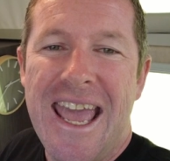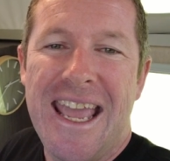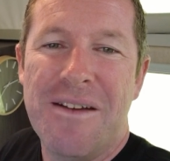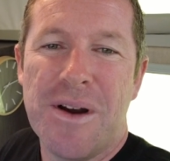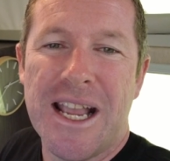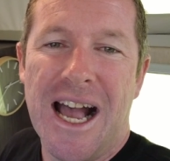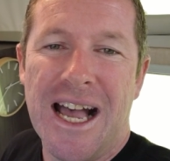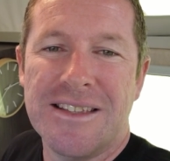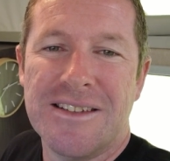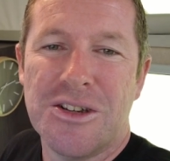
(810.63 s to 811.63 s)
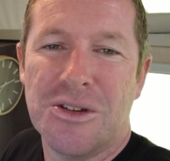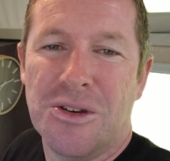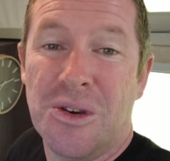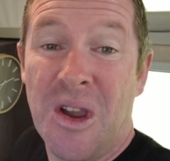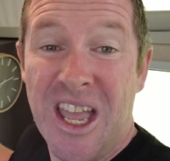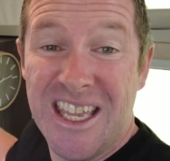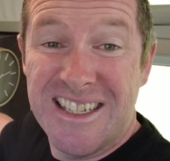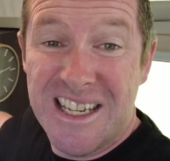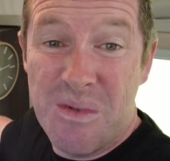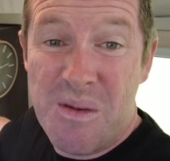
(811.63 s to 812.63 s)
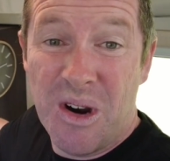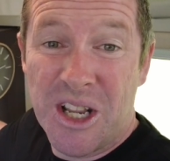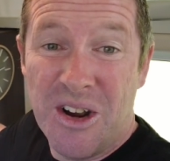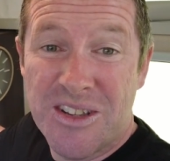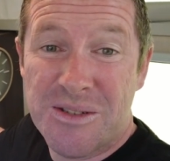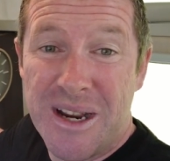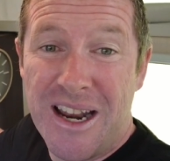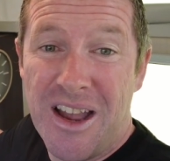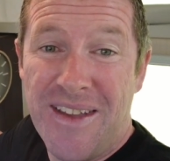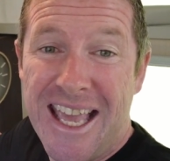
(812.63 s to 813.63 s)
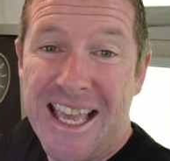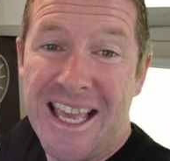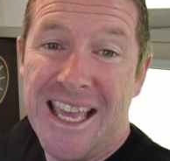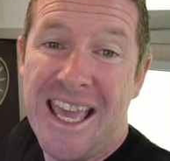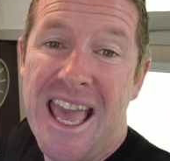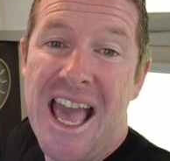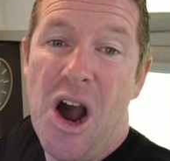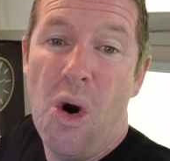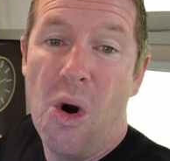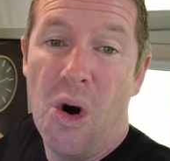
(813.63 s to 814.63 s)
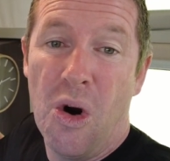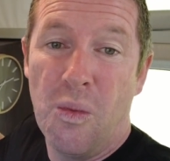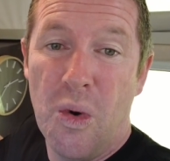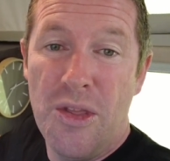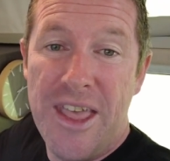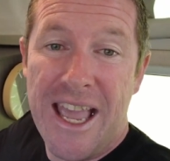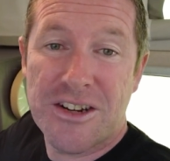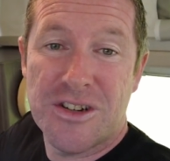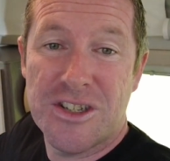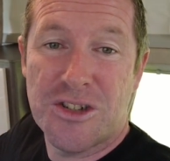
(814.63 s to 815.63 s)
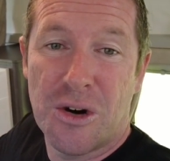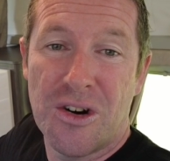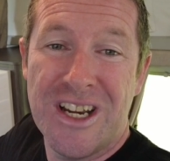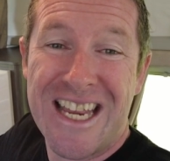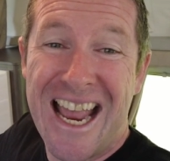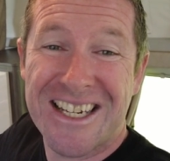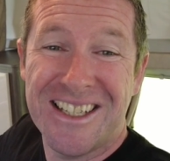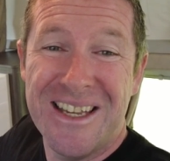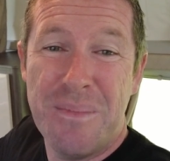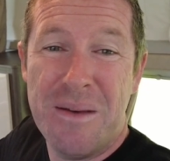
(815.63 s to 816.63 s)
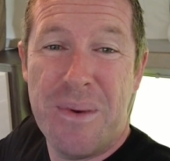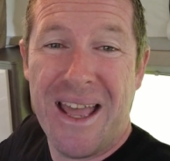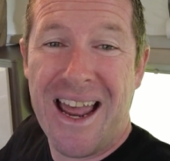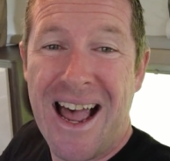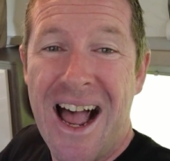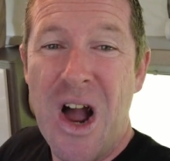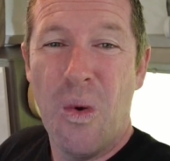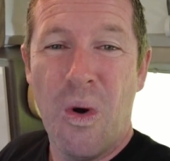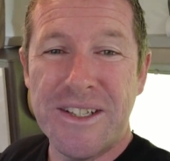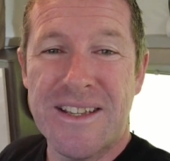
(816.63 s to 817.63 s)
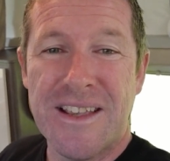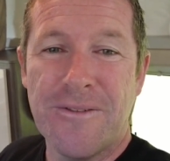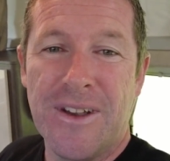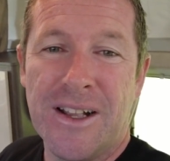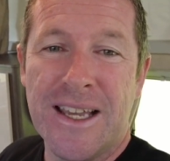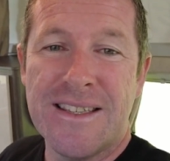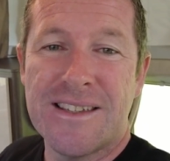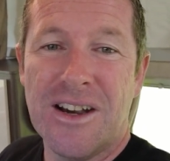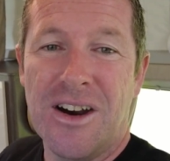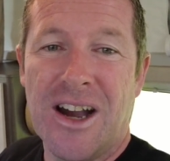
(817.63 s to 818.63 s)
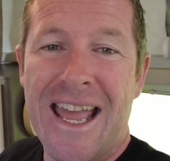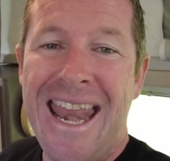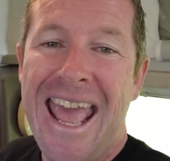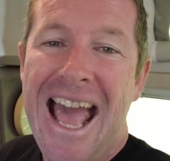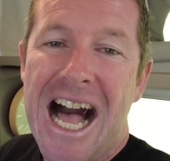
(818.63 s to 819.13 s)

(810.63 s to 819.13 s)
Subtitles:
in regards to, did we want an ensuite over here, or would the extra storage actually be better? What does it feel inside?